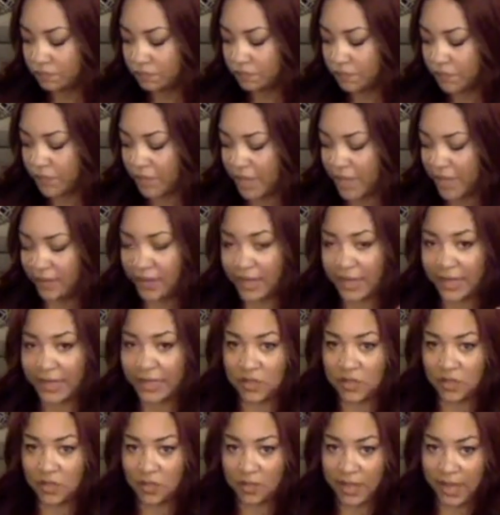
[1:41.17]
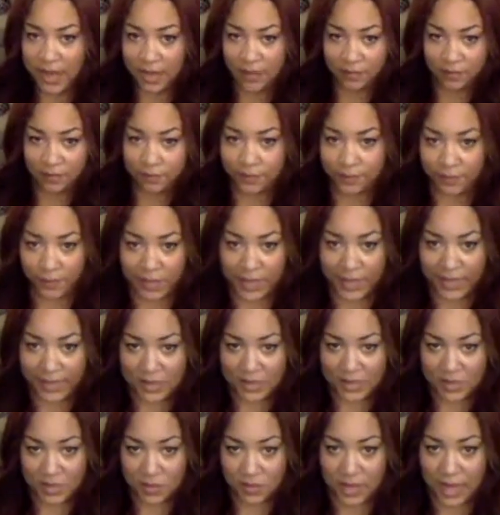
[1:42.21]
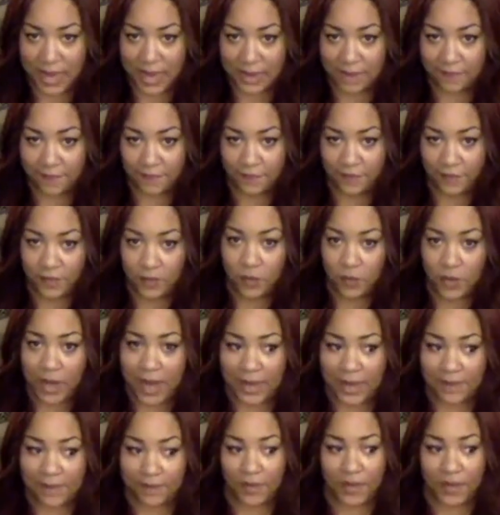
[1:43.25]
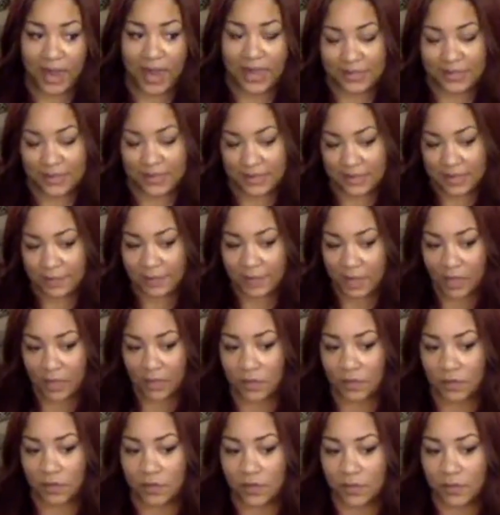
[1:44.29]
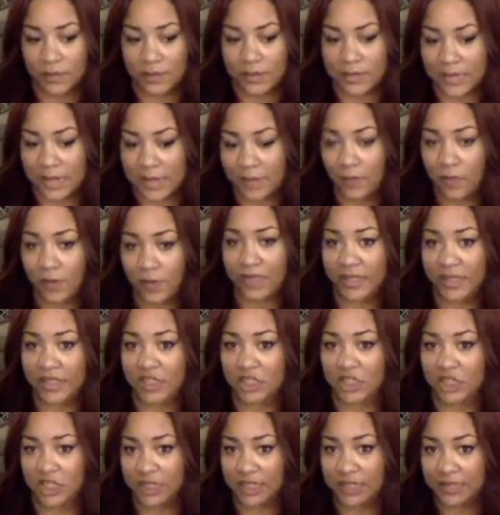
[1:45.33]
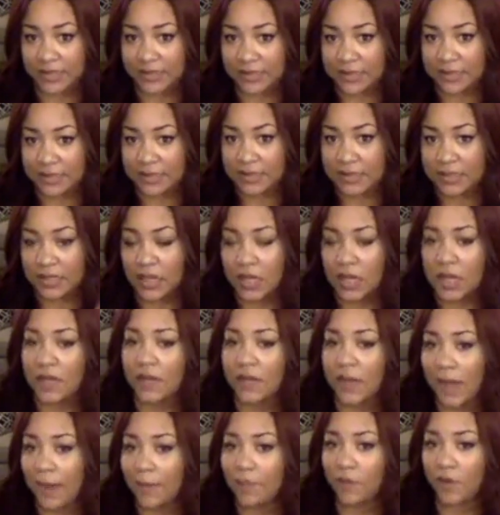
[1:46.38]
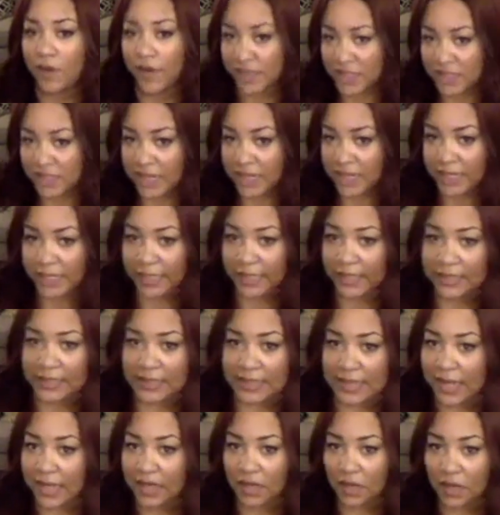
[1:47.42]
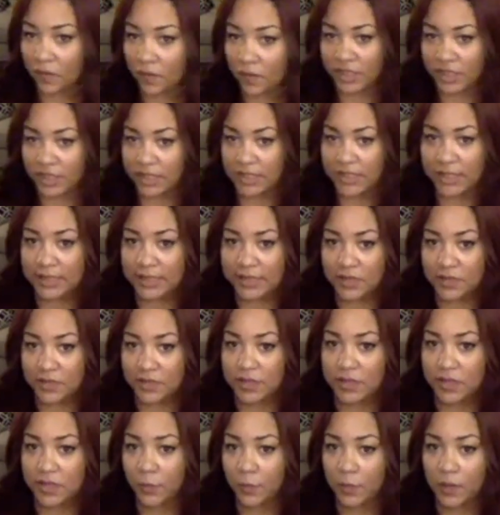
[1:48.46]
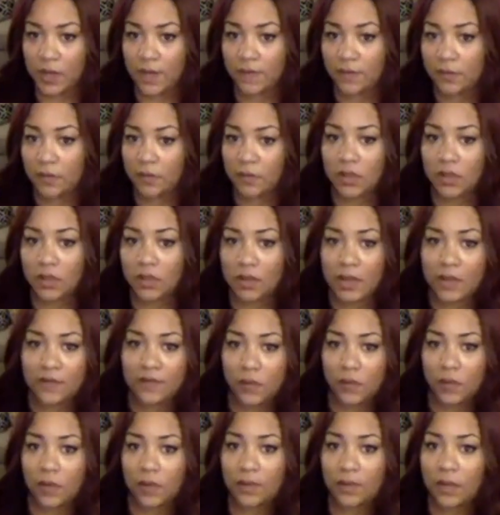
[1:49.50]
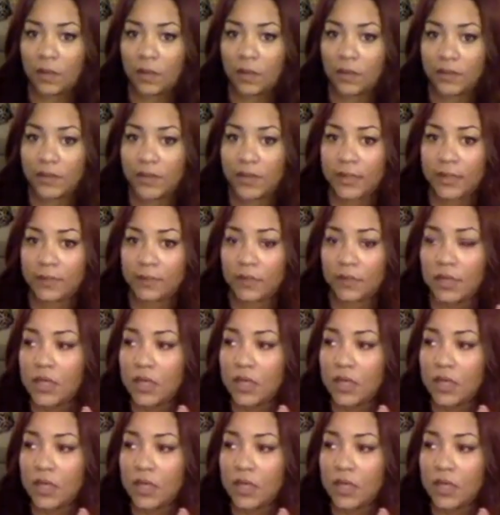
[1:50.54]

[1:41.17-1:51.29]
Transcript: But yeah, leggings are life. If you guys see me on the cruise and I'm wearing jeans, I'm wearing jeggings. I don't wear jeans. They're just super comfortable. You don't have to wear a belt with them.